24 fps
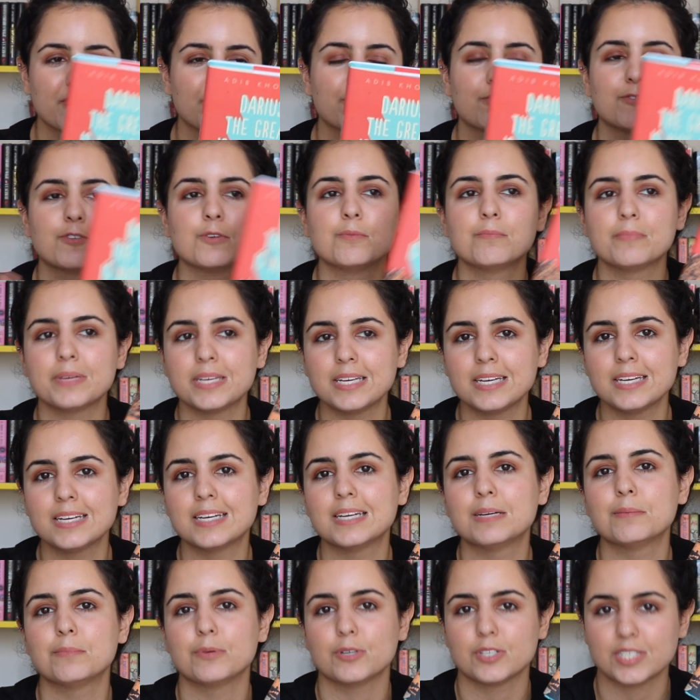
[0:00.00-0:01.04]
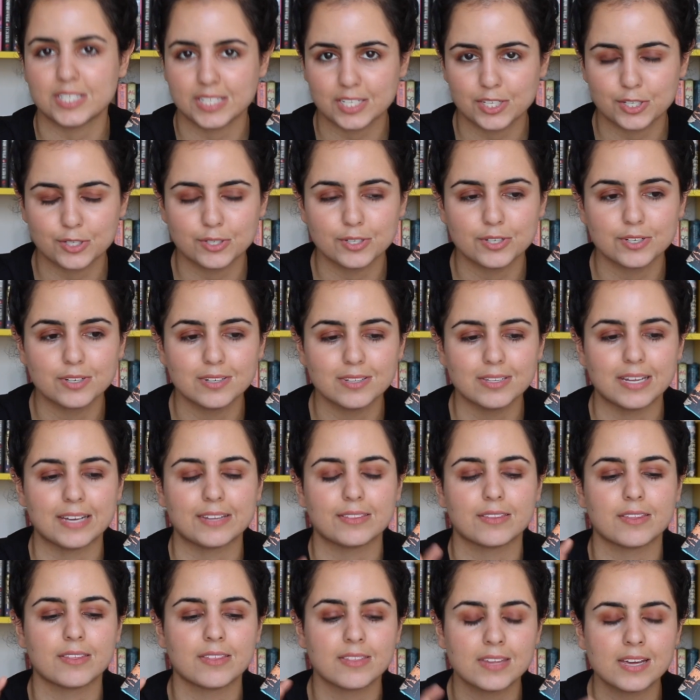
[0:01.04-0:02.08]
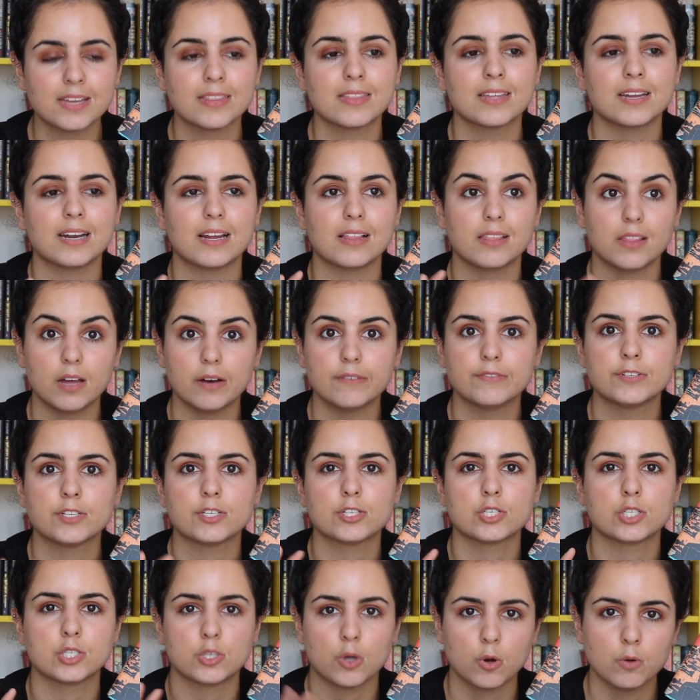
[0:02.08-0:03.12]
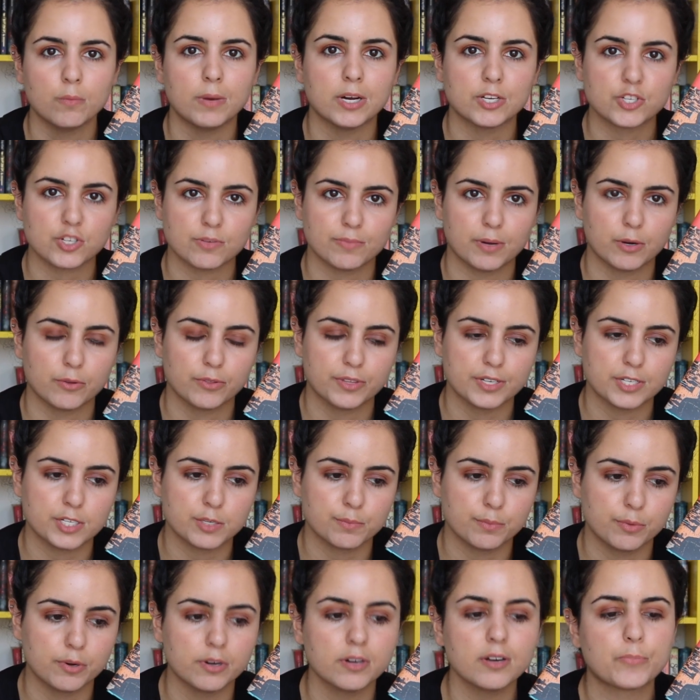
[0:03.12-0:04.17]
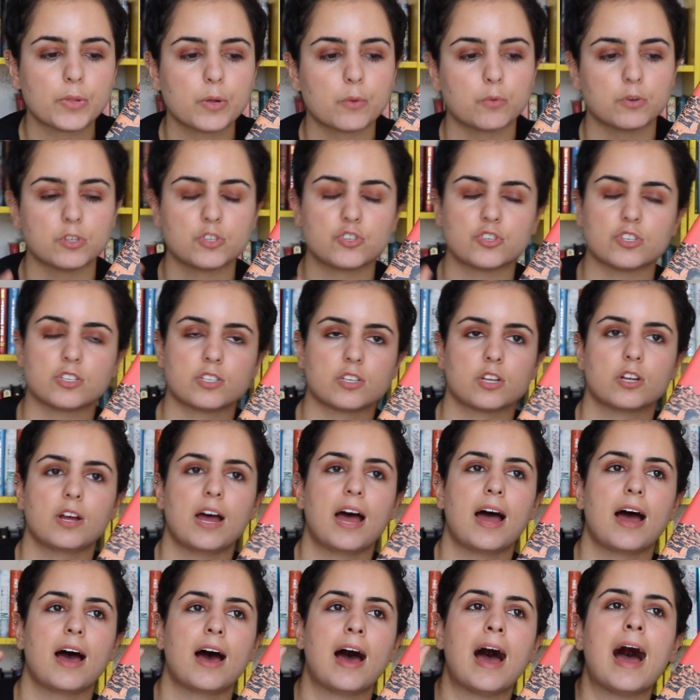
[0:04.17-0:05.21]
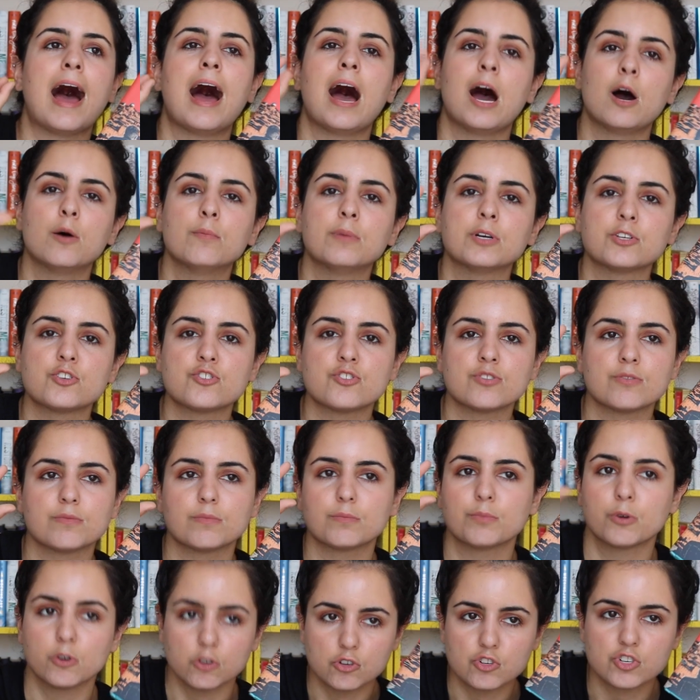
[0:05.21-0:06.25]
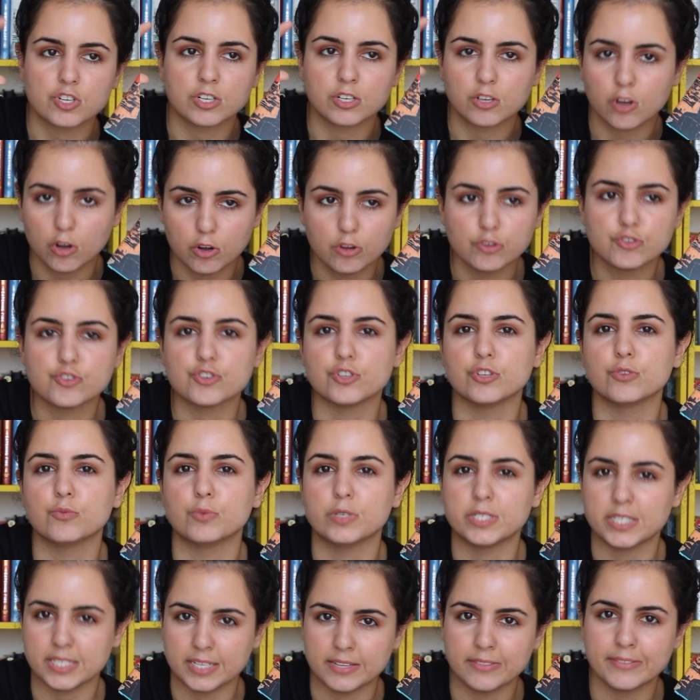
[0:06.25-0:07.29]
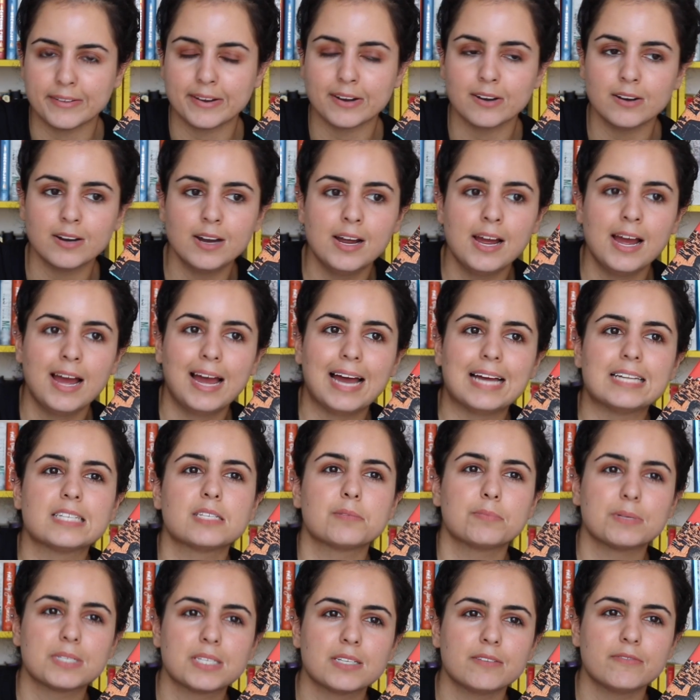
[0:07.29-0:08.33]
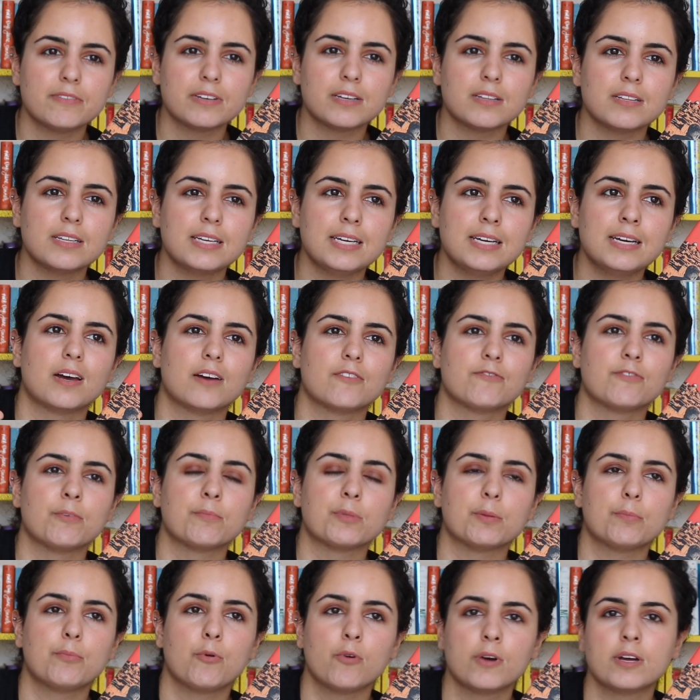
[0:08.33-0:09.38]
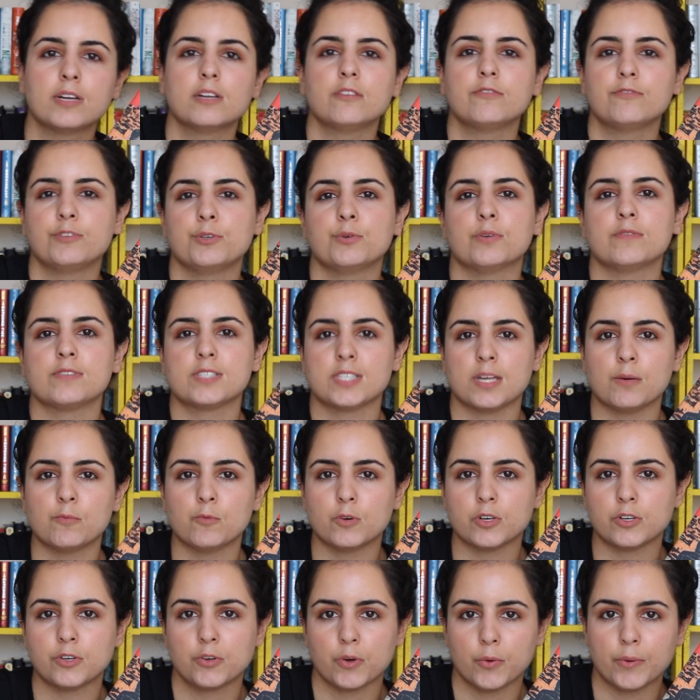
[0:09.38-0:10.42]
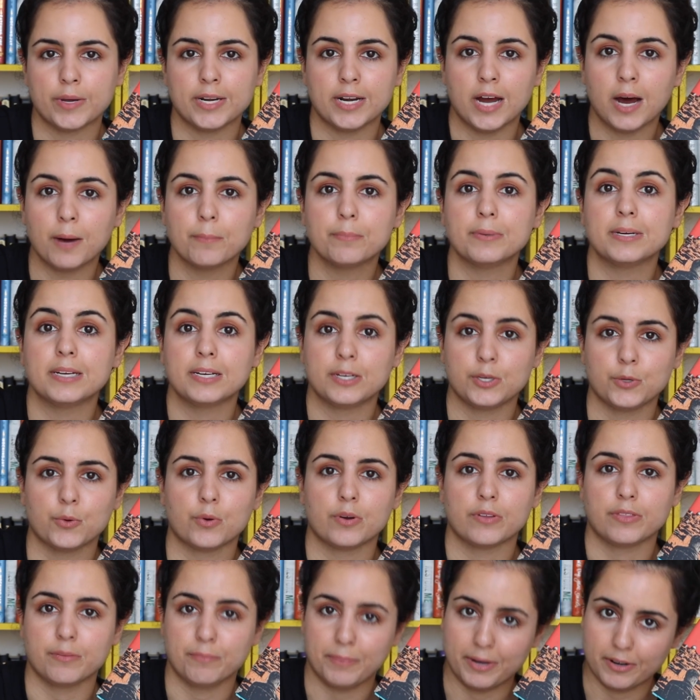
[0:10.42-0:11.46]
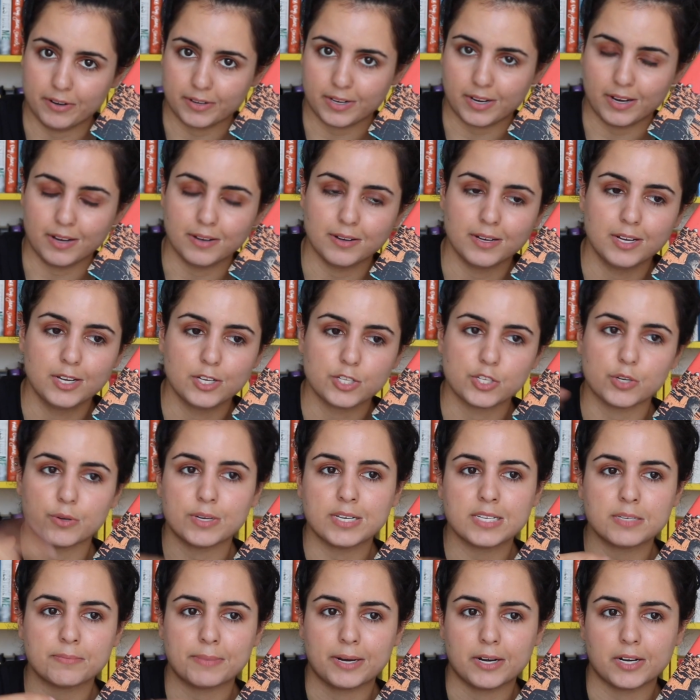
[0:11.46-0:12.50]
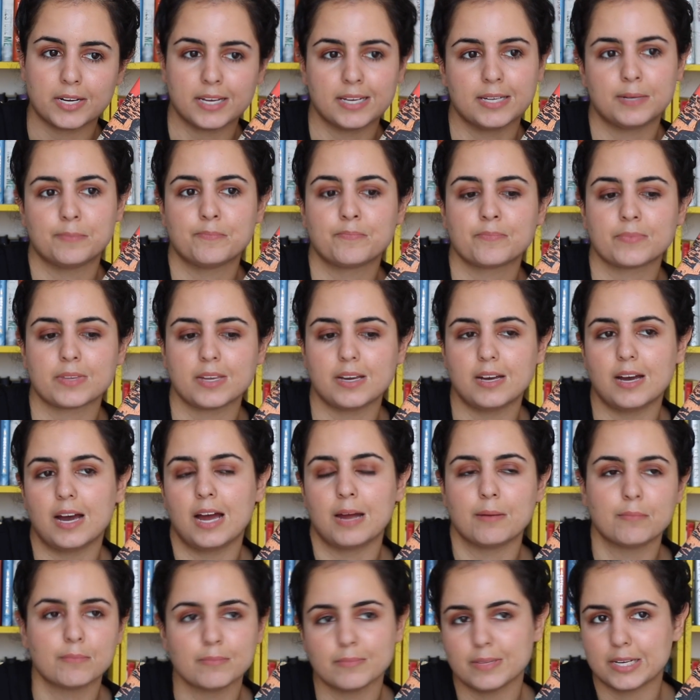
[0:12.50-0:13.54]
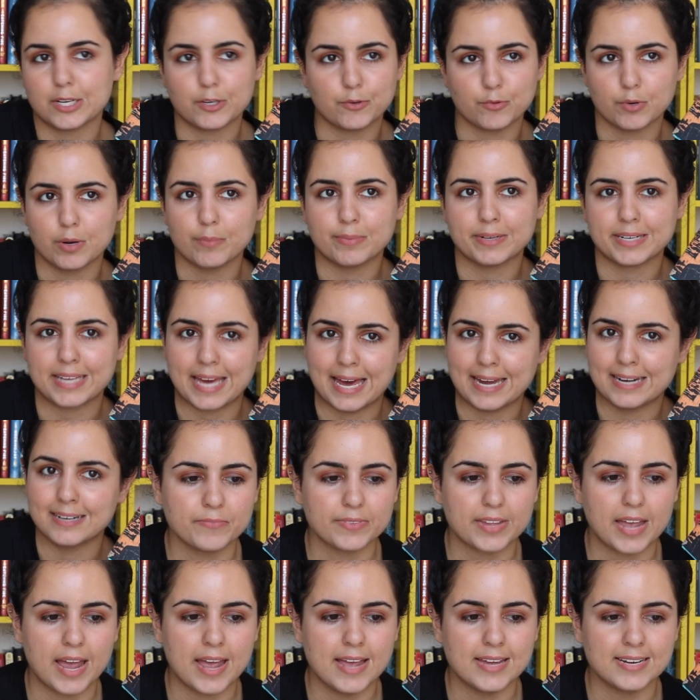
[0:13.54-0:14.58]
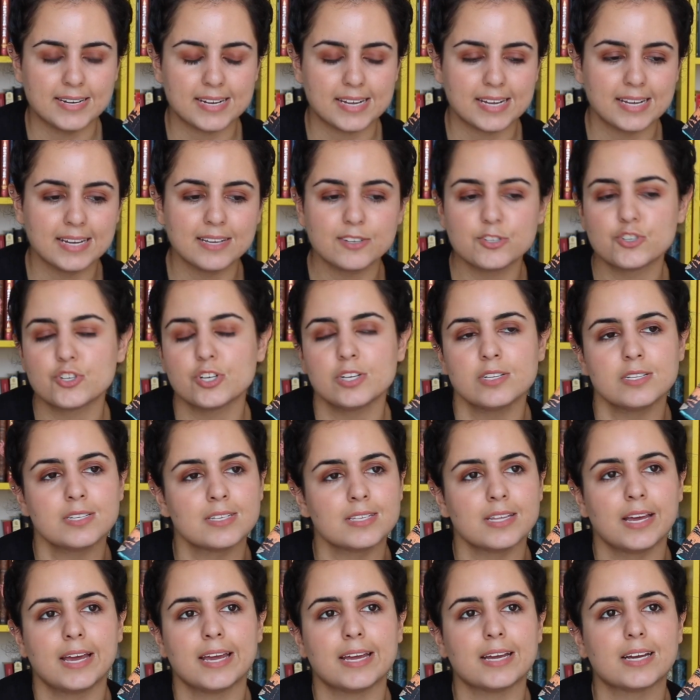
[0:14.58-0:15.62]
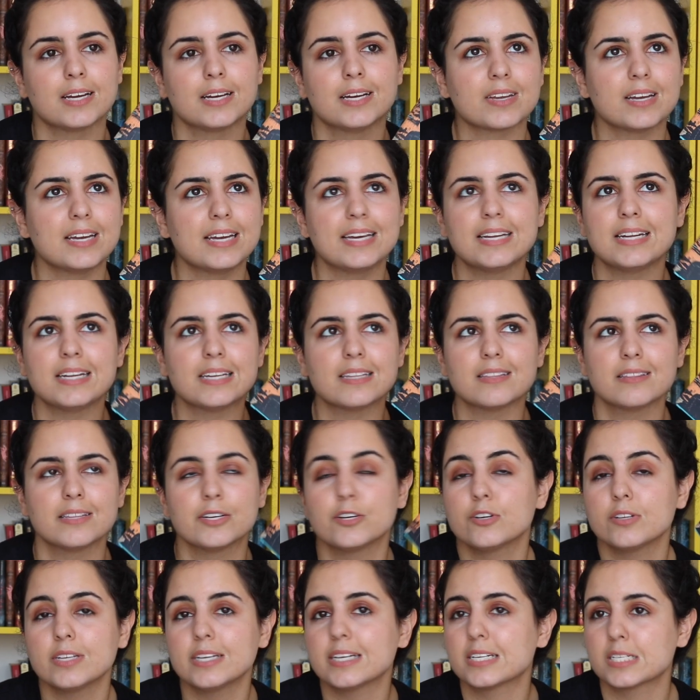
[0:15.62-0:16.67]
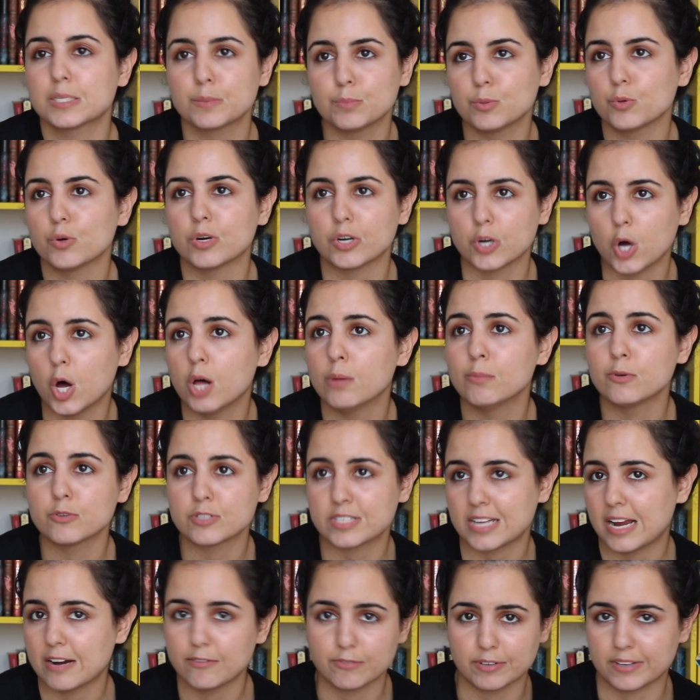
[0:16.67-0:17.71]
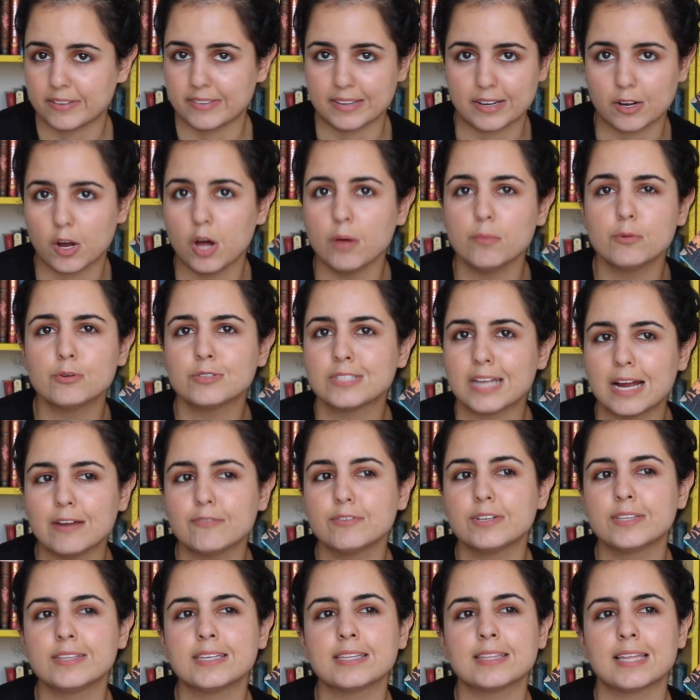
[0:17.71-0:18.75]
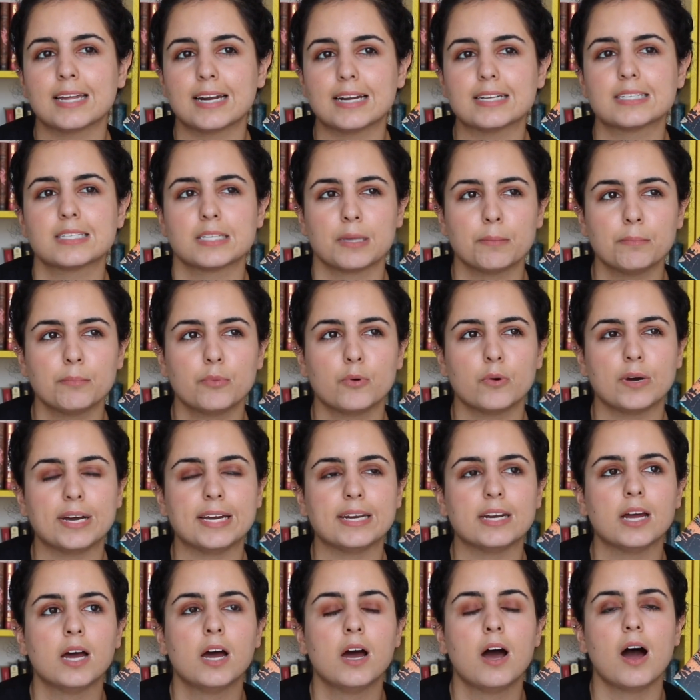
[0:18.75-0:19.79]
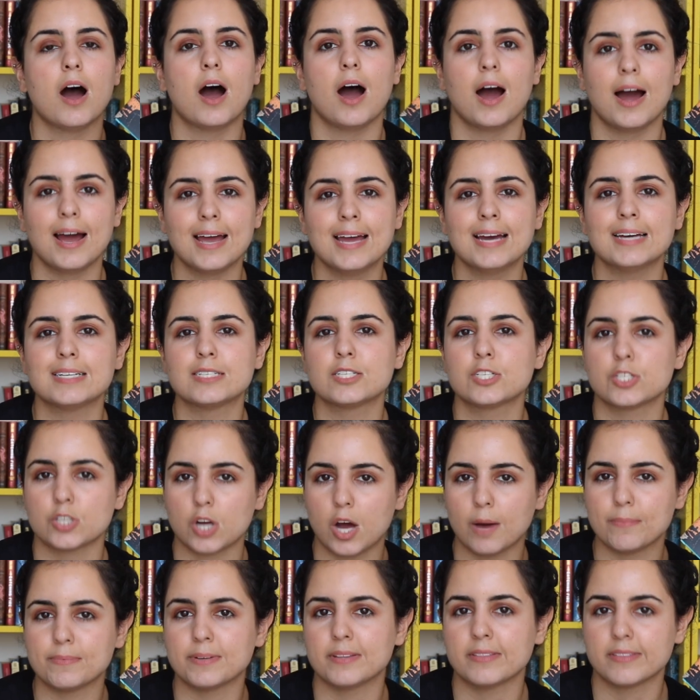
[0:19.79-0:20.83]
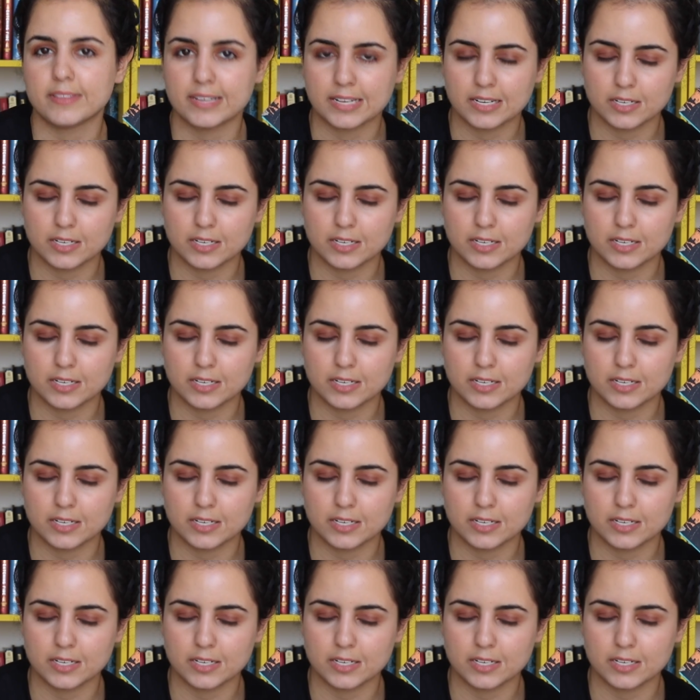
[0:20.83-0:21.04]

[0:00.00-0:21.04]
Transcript: for me in particular, like the thing that I loved so much about this book was just how much Persian culture was in there, and specifically from the point of view of someone growing up in North America. So he's American, I'm like grew up in Canada, and it just like, it literally explored almost everything that at some point I had stopped and